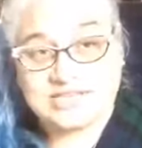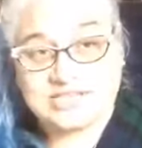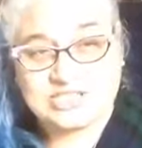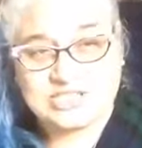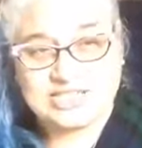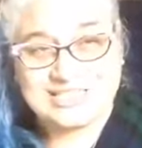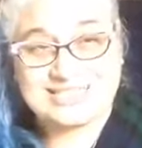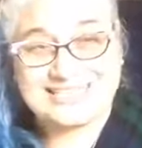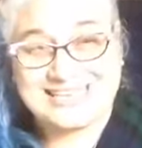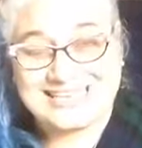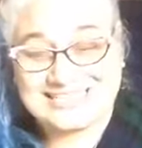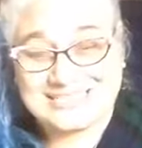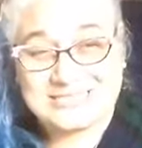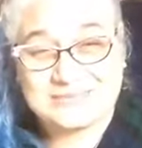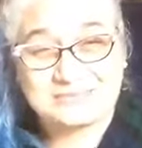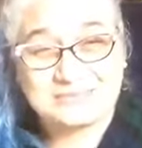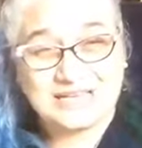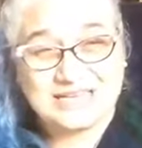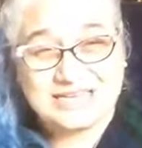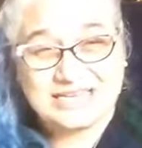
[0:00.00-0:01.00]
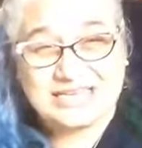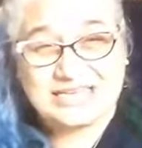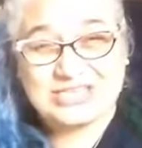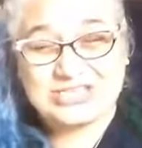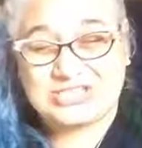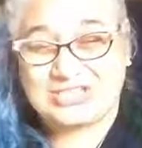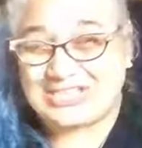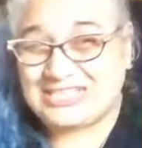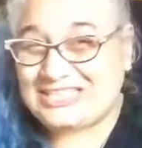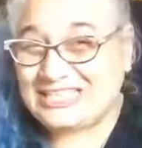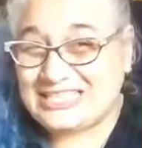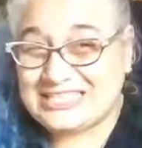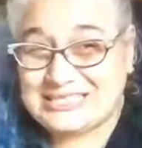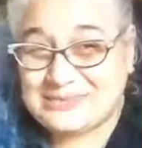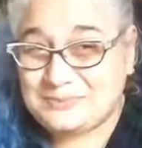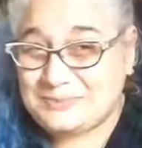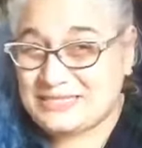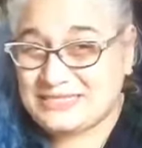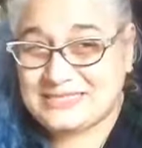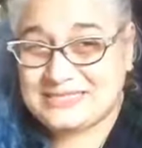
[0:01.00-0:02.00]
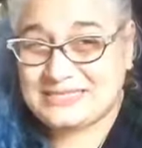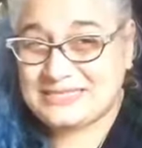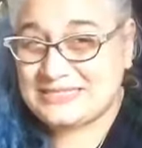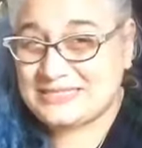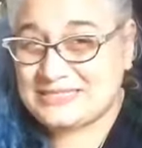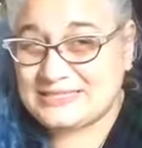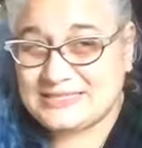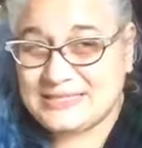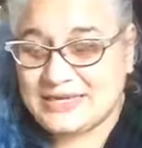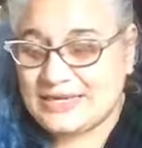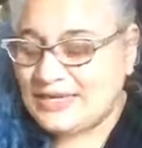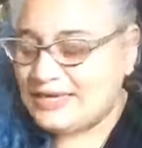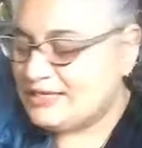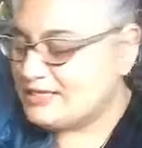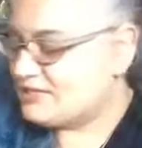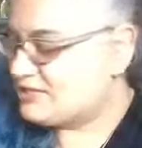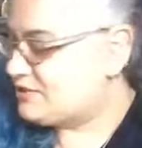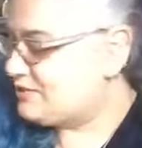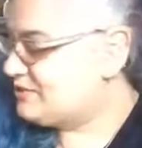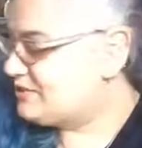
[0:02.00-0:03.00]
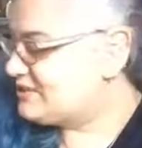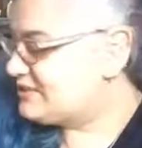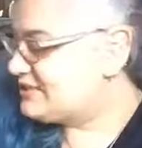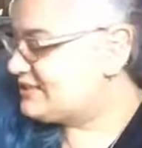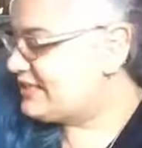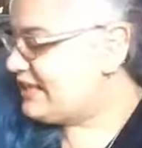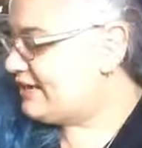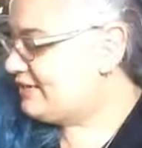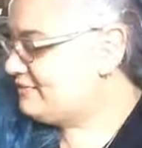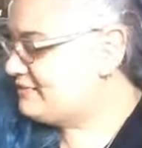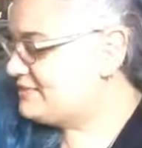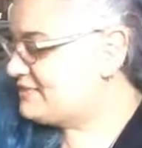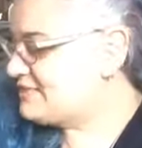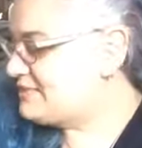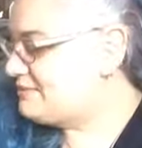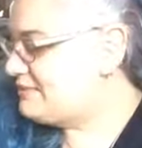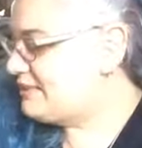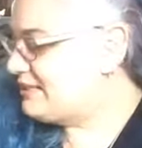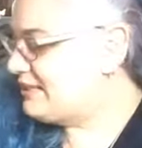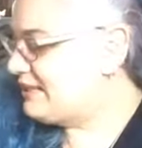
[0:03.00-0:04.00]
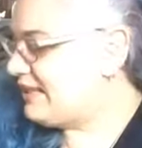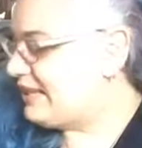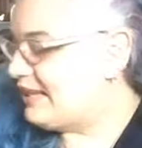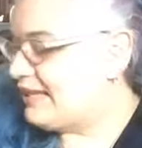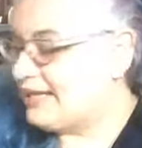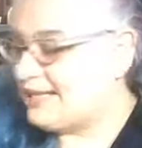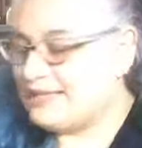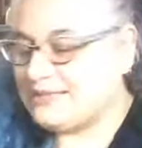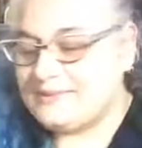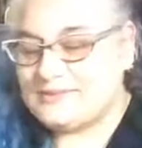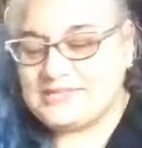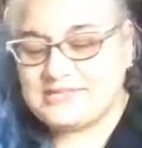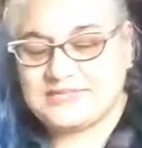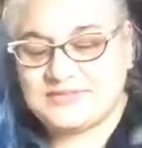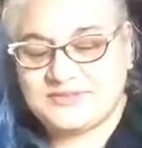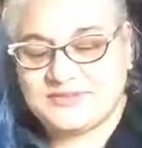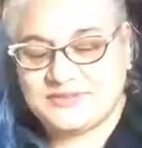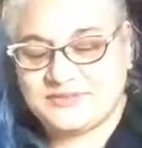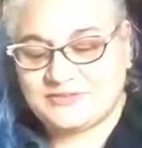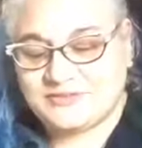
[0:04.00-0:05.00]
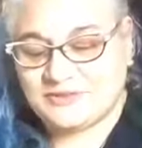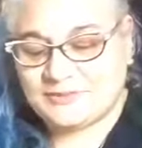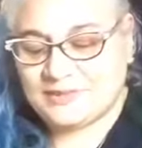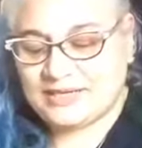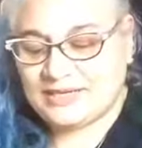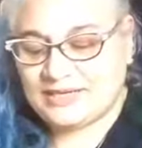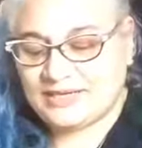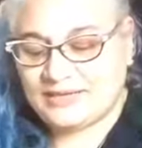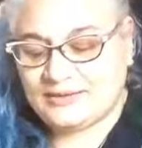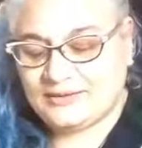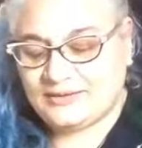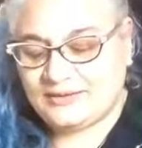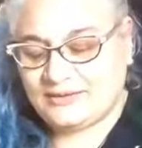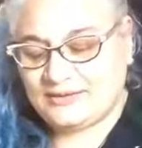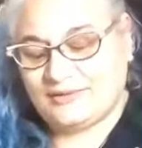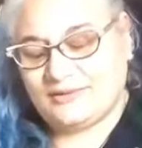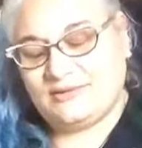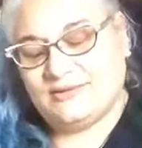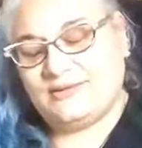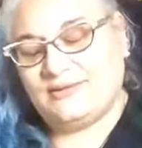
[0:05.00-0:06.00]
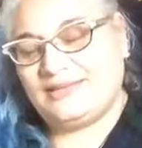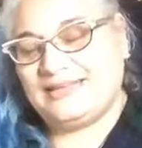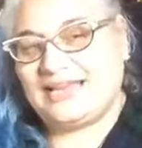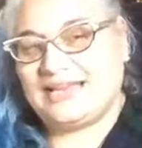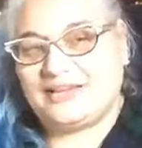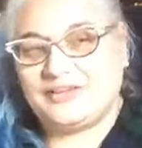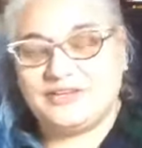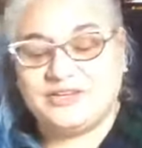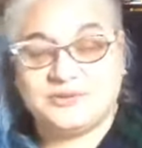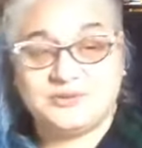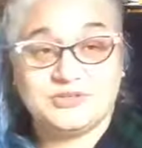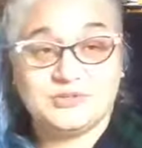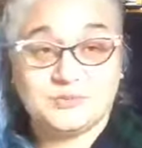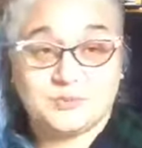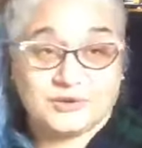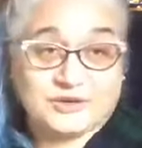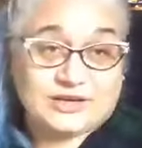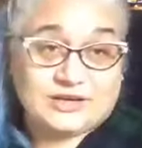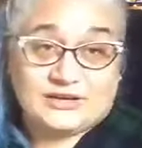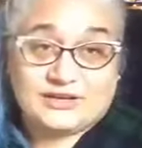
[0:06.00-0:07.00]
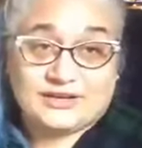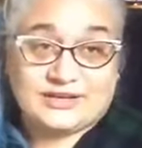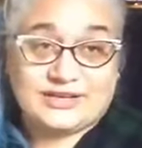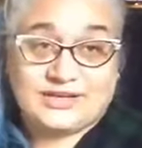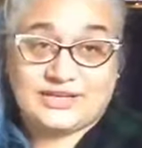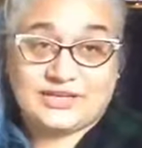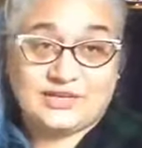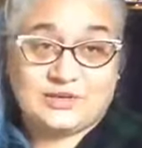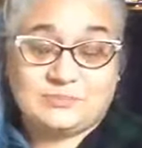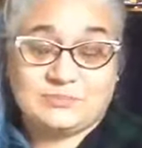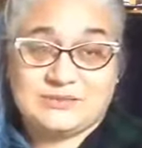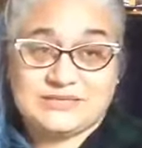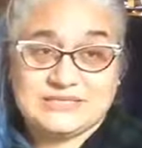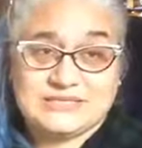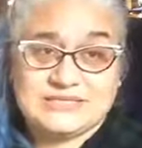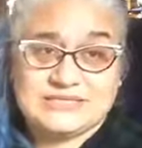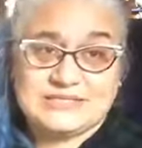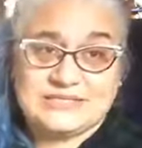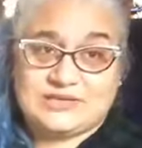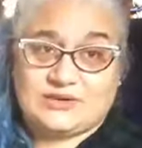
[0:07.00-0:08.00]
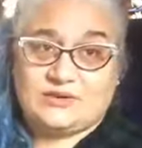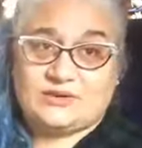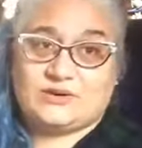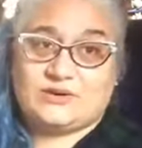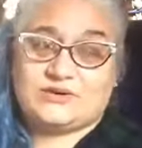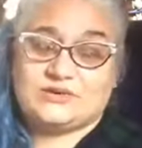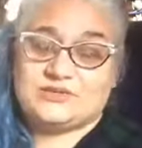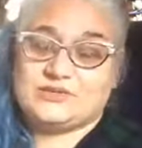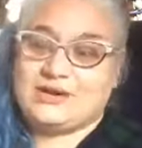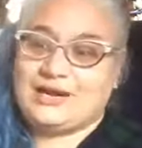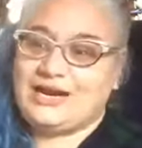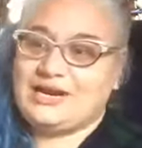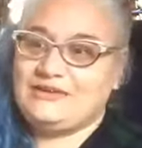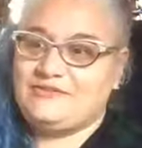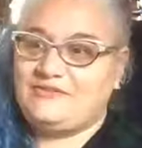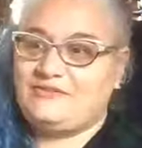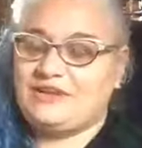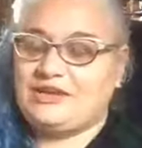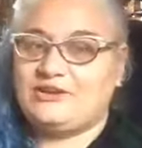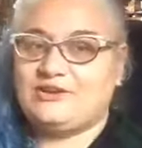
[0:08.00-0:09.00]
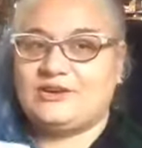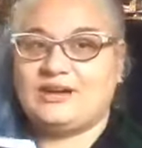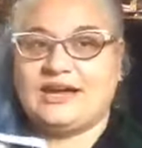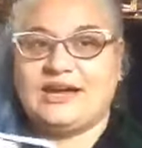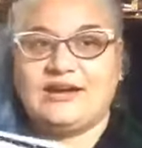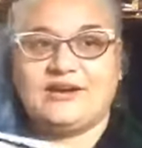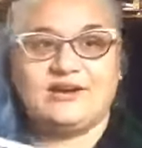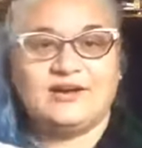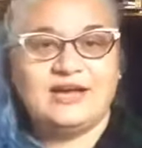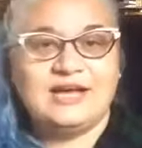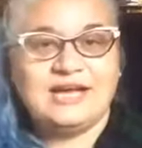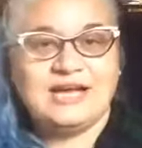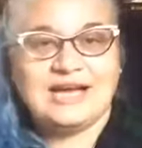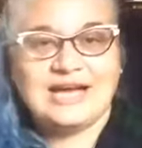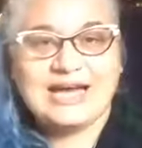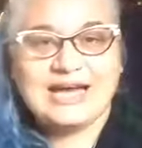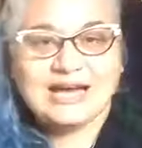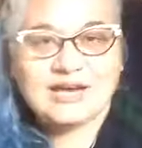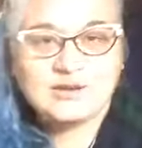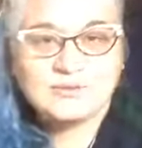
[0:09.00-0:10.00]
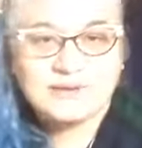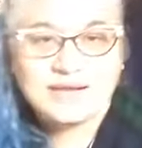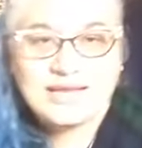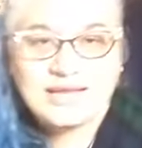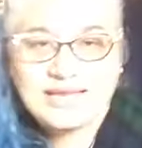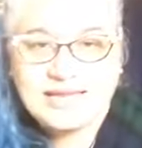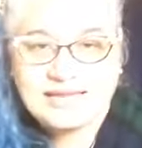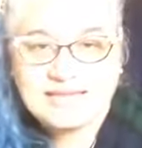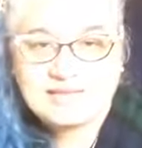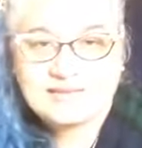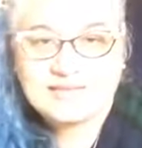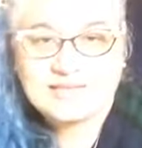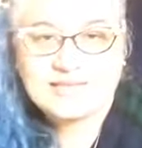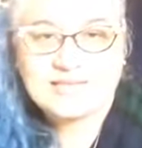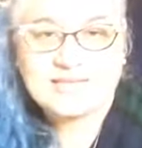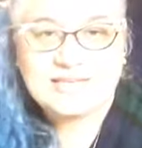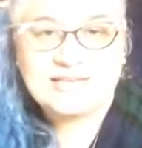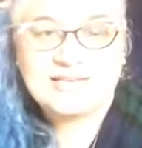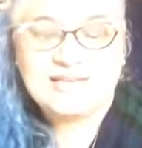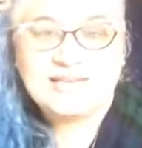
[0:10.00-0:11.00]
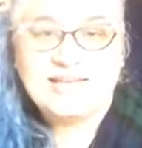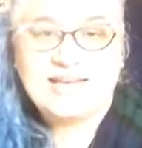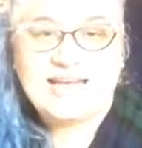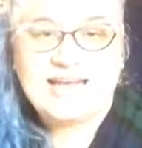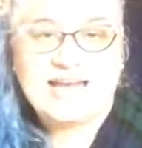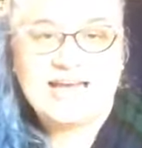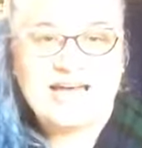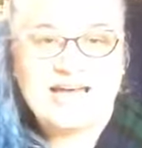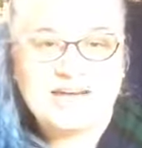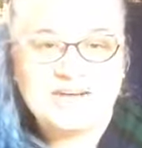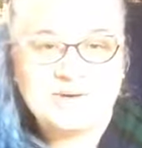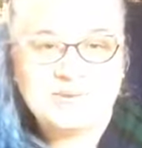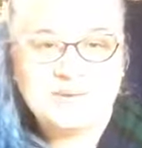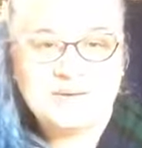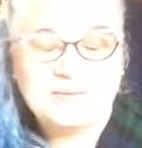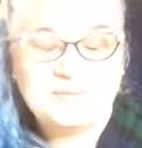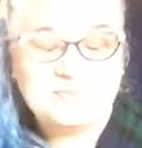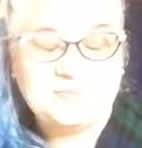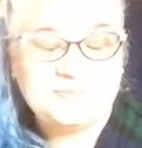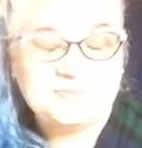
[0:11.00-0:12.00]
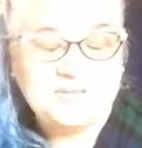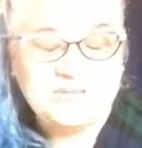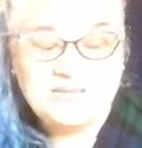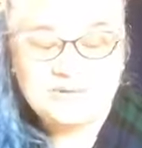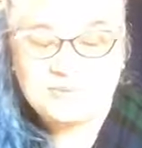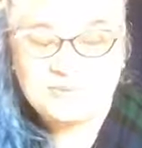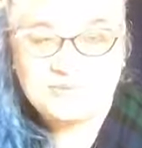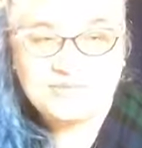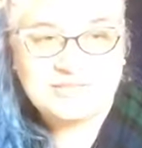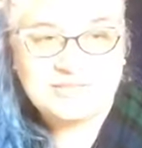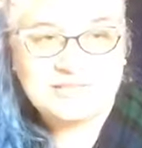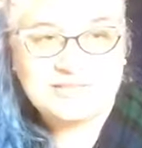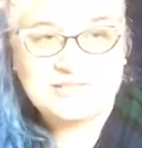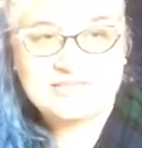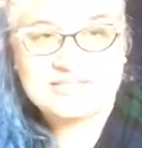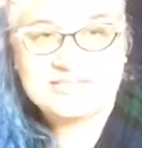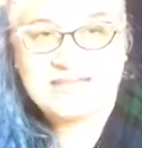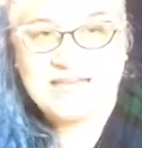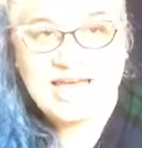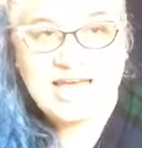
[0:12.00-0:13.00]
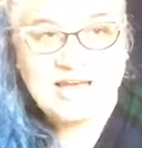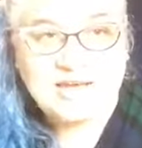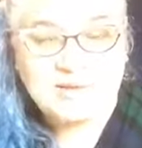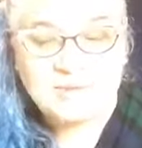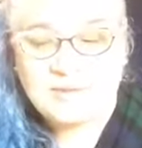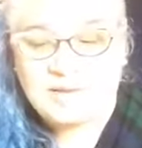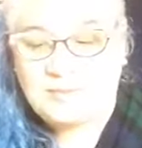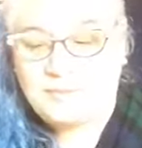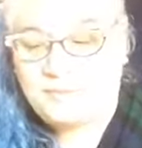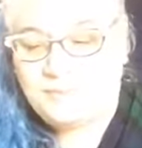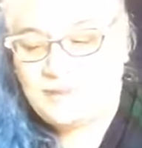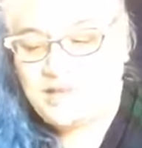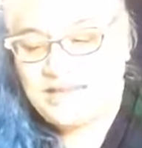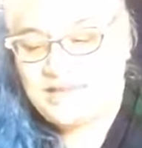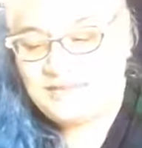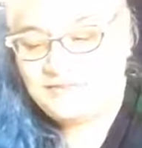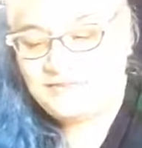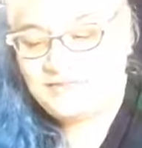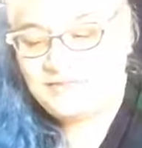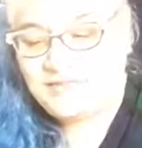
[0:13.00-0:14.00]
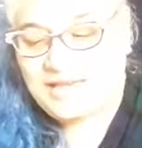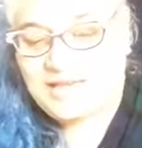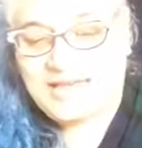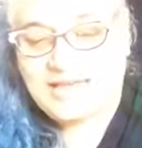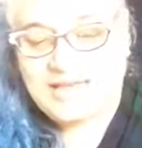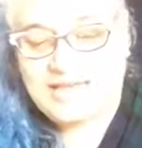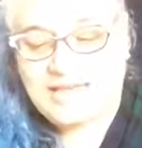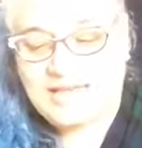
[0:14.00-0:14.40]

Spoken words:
She gets money. She gets business. So it sounds to me like, let me just feel for a minute. Yeah, you're working on getting your business in order, trying to figure out, how do I handle it? How do I deal with this? How do I pay for that?